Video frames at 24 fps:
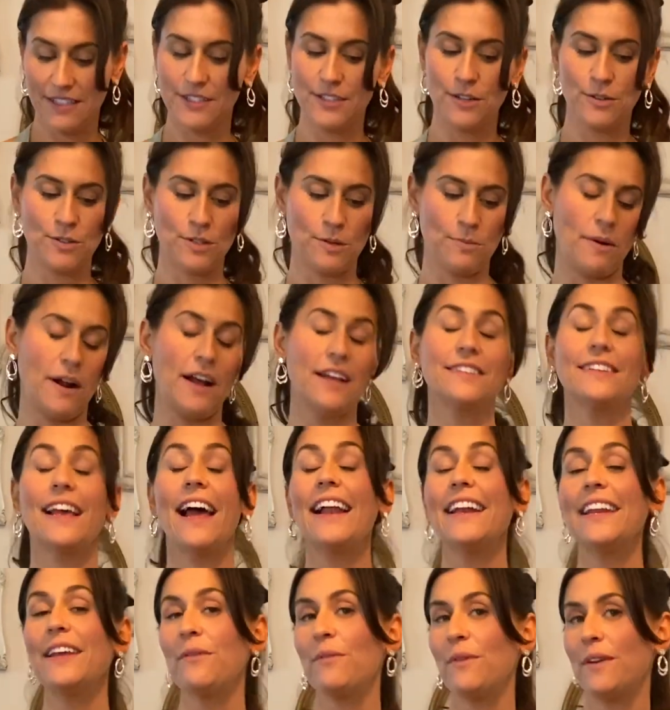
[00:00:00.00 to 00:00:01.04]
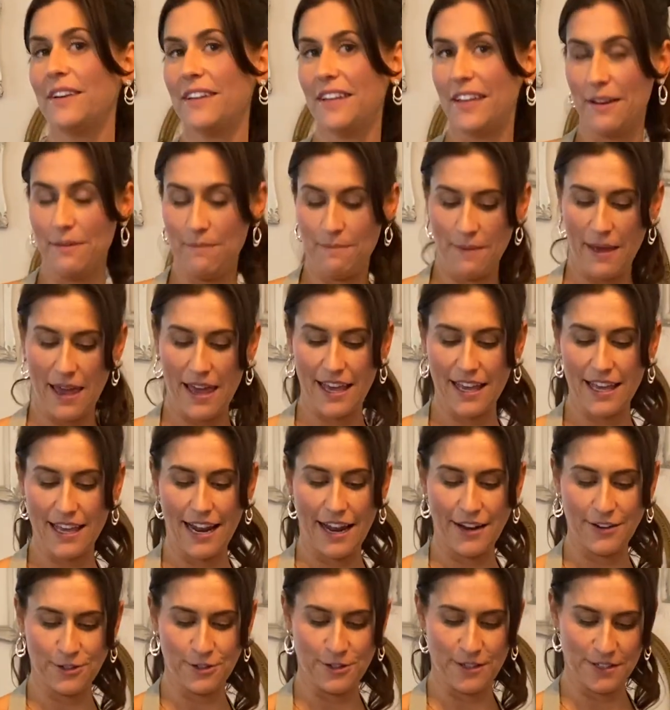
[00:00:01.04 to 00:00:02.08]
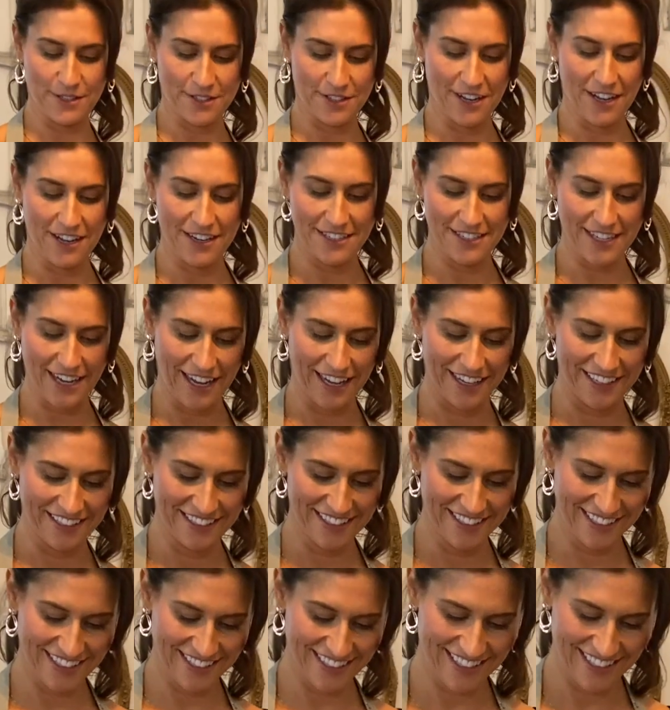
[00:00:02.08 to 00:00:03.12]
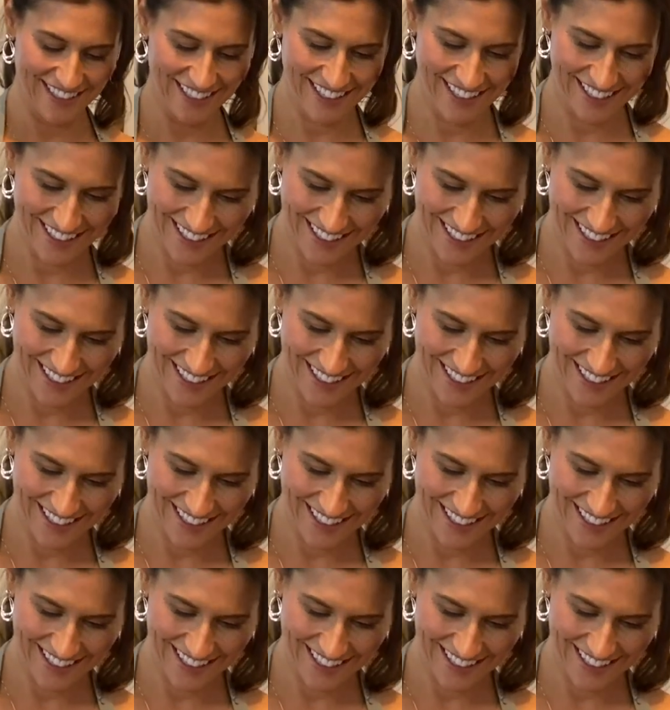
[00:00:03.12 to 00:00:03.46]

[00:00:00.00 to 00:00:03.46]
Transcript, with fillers: no surprise. Anyone can bake and enter this contest.